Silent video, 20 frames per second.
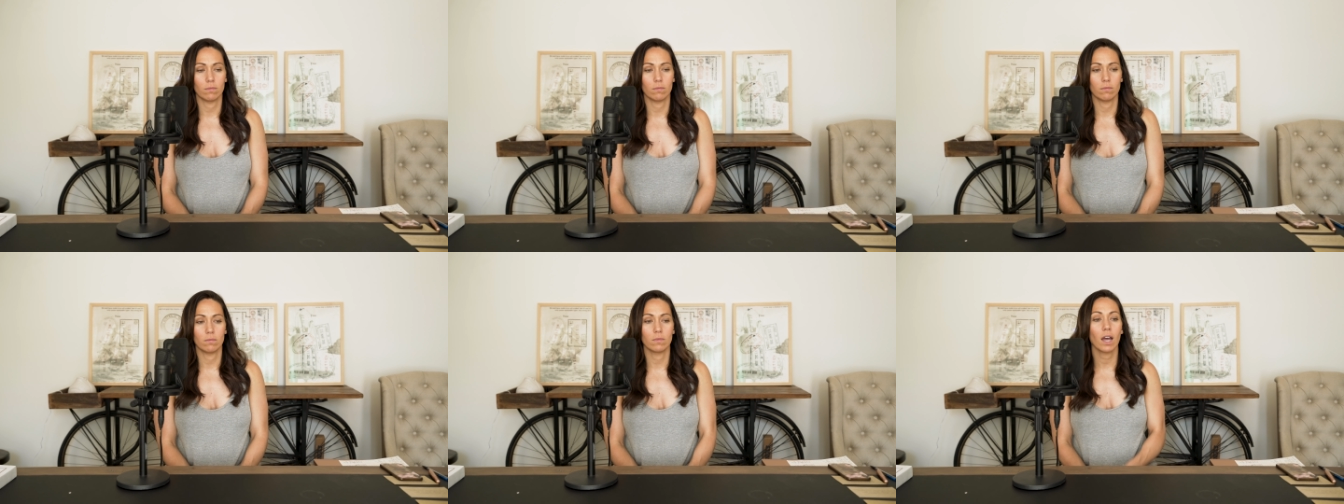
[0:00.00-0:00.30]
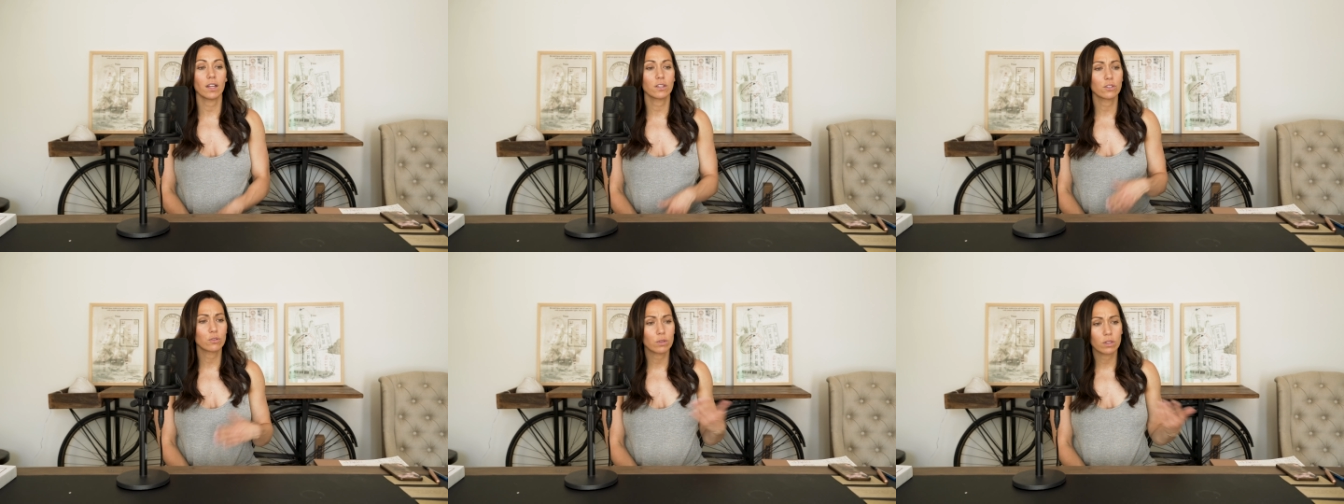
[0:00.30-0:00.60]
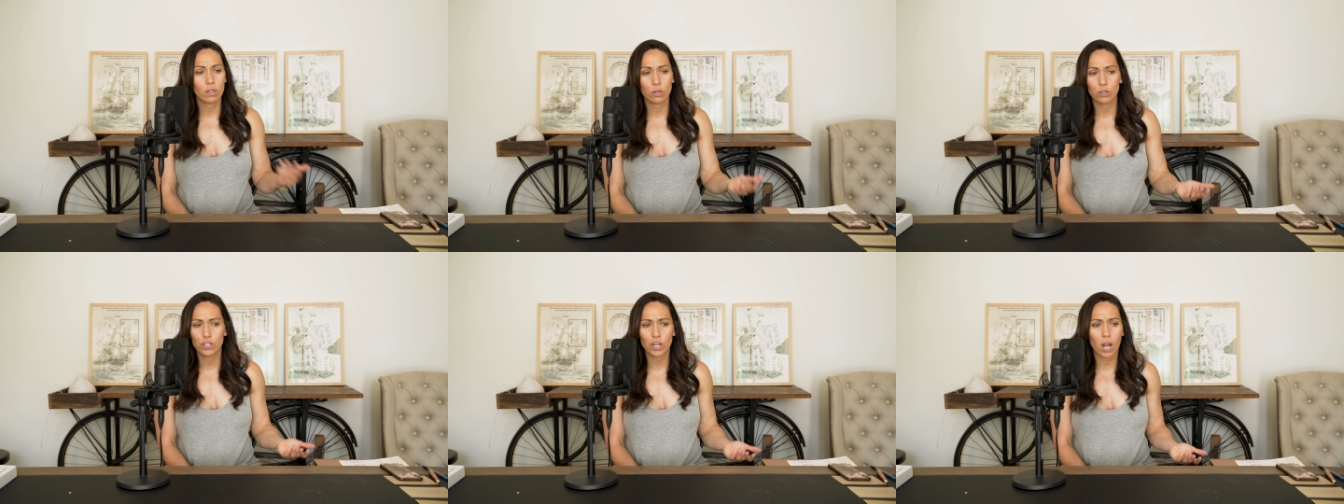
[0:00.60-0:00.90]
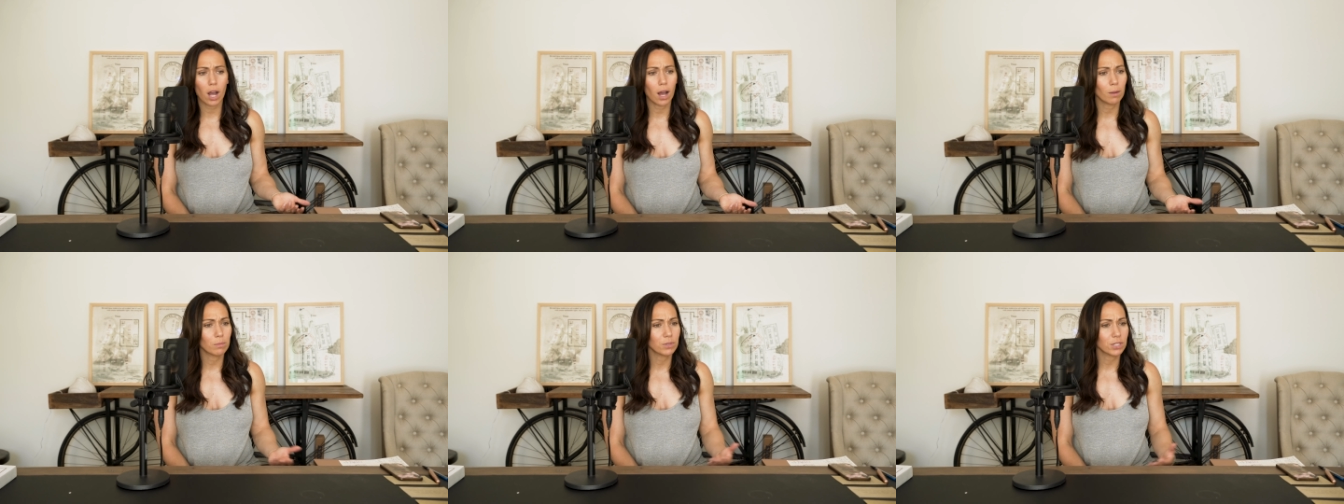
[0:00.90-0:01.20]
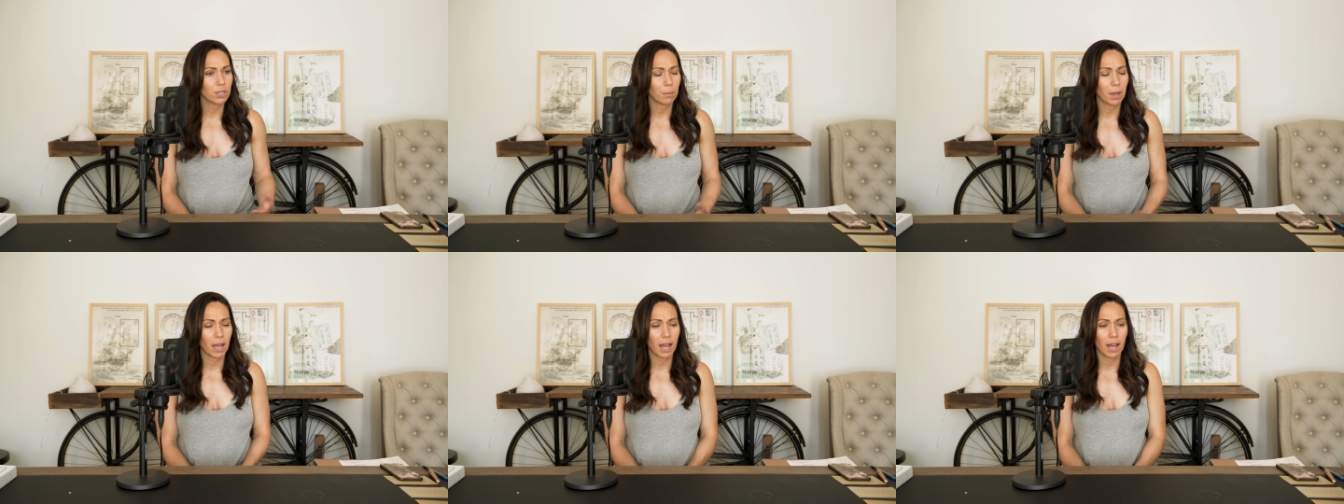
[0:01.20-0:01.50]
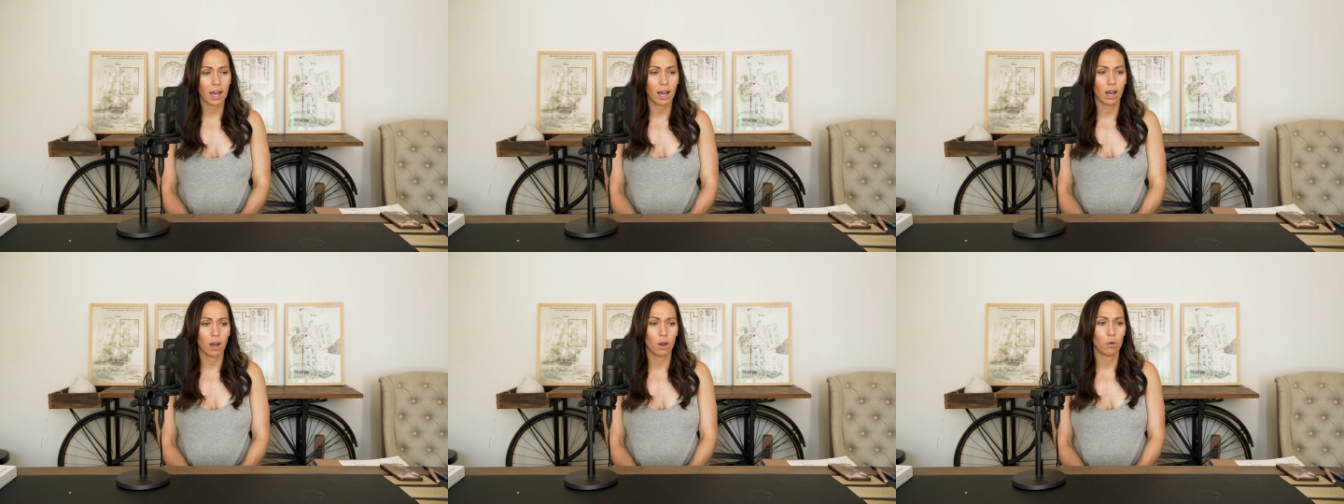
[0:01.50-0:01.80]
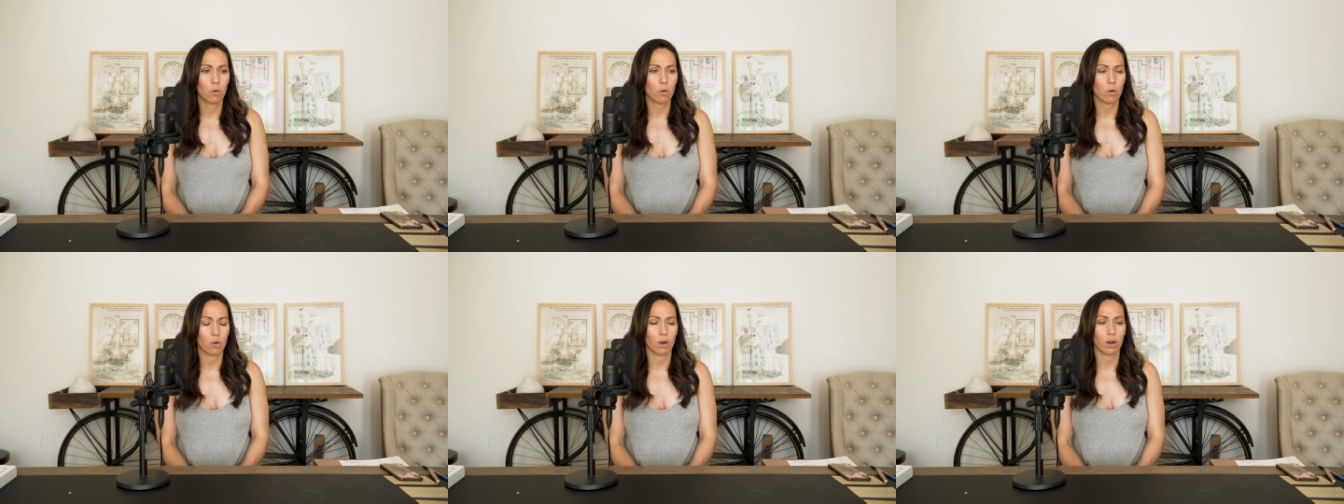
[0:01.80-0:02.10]
not doing their job somehow
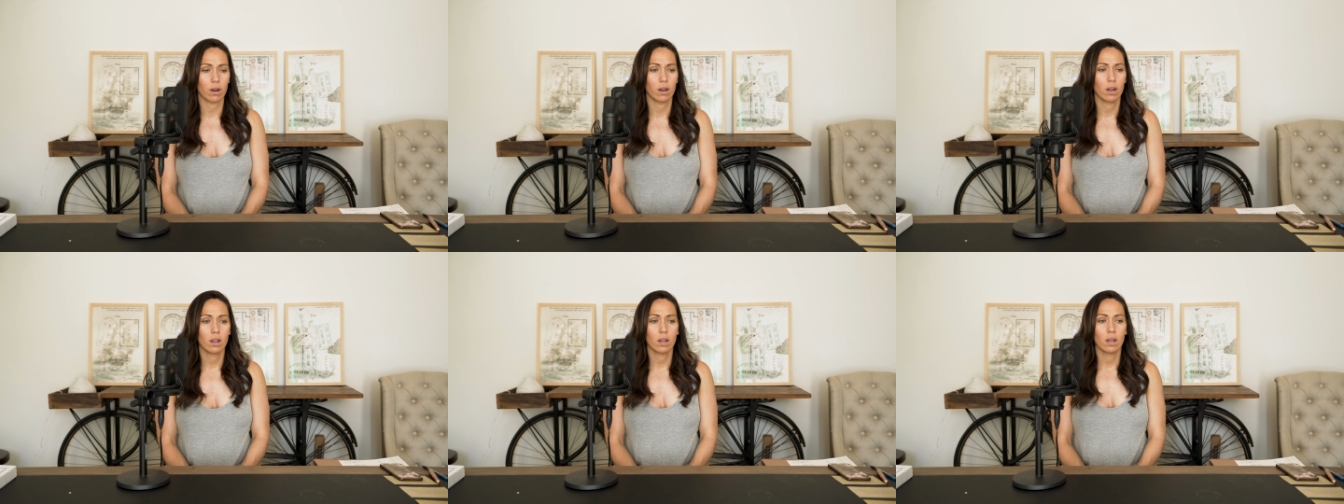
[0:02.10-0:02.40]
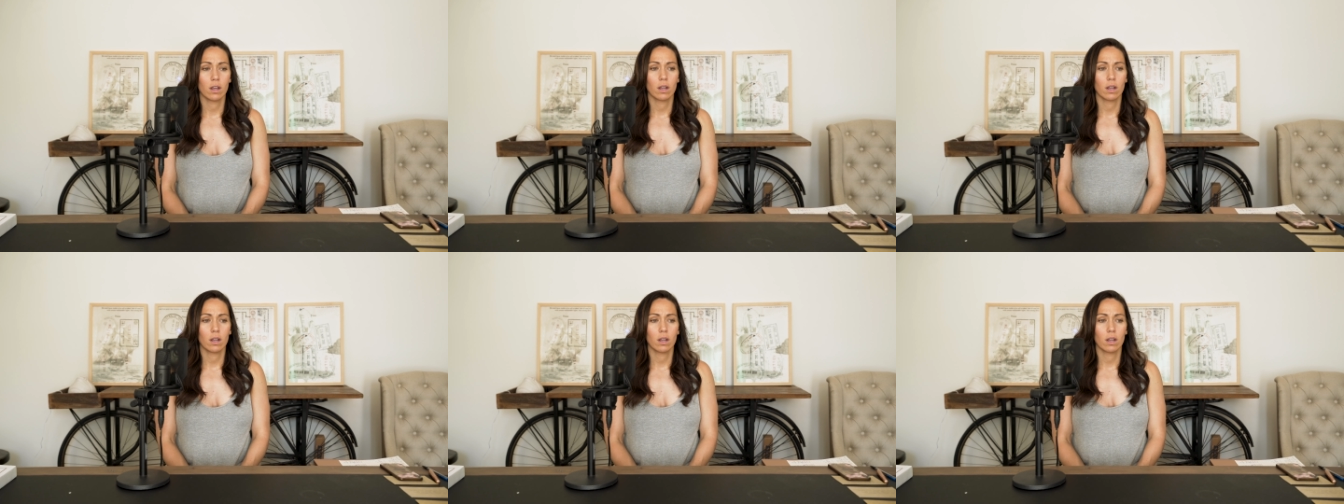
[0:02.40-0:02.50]
or